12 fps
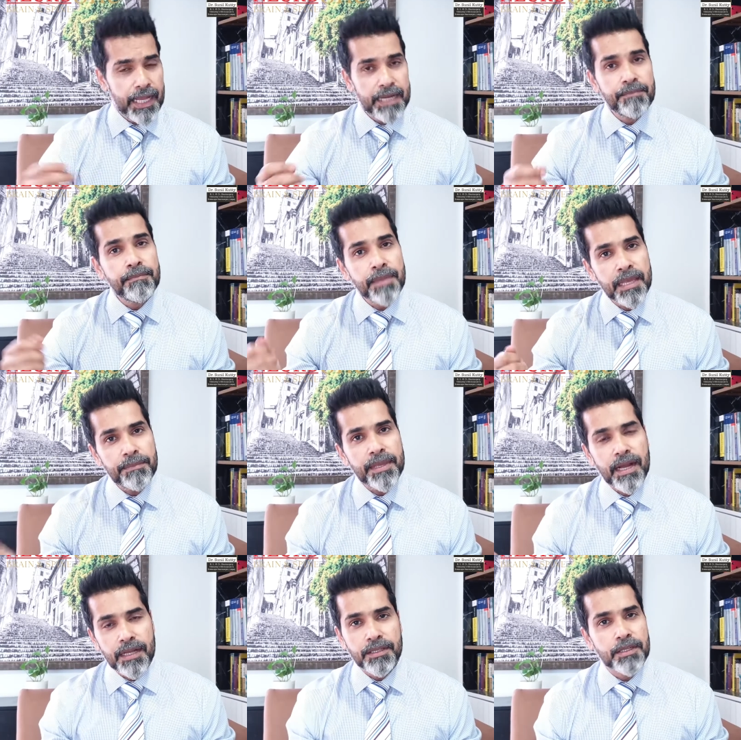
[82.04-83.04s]
and
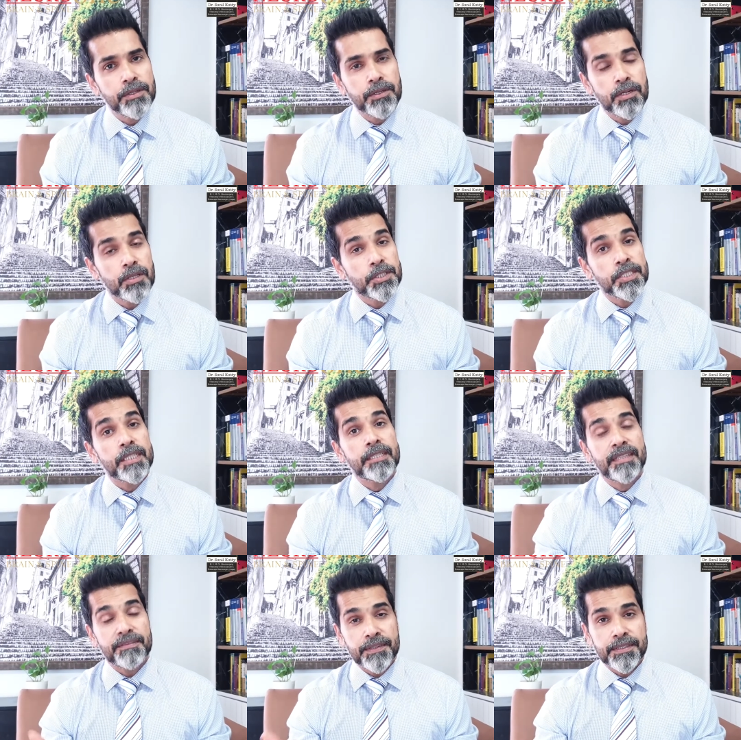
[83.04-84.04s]
maybe other neurological
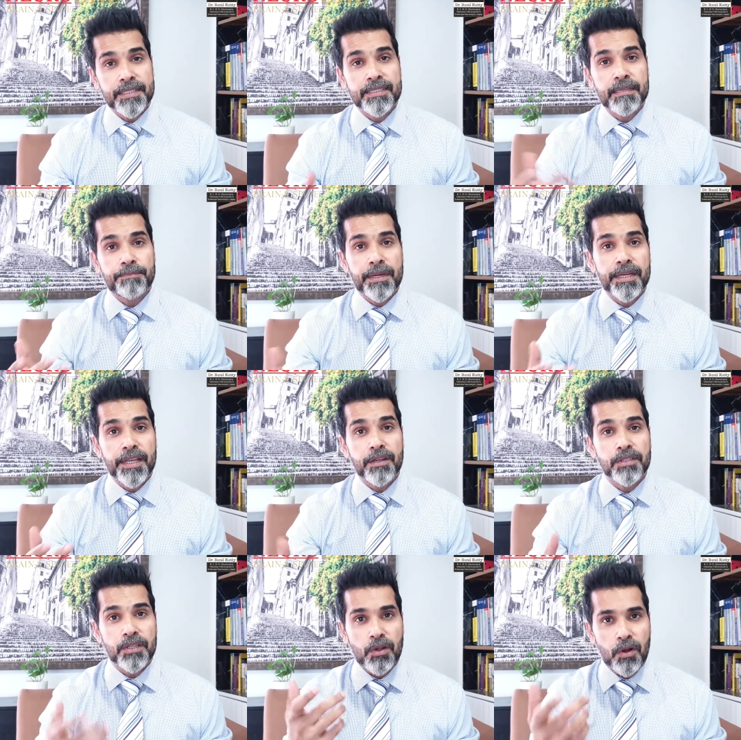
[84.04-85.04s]
deficits depending
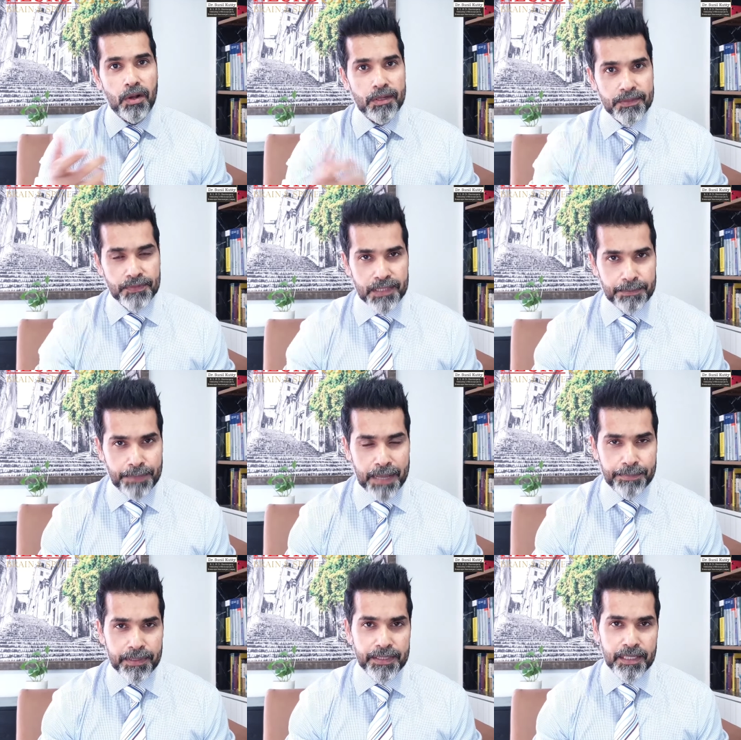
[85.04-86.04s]
on the cause for the
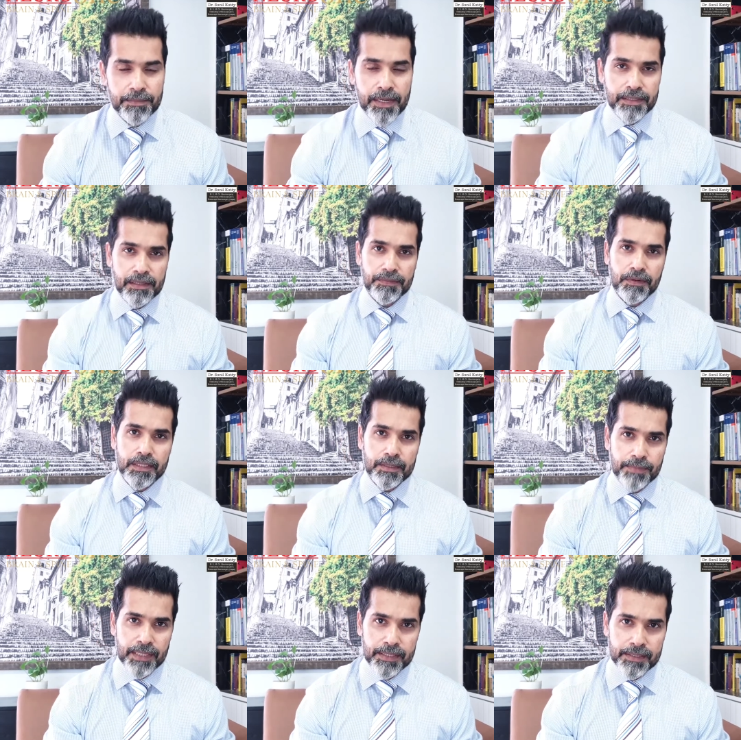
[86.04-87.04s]
papilledema in the
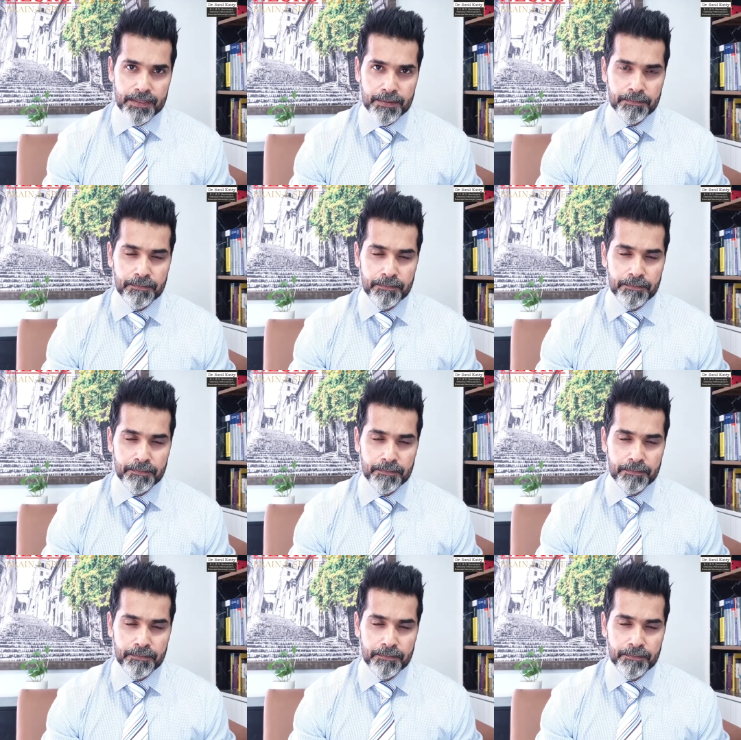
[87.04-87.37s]
first place.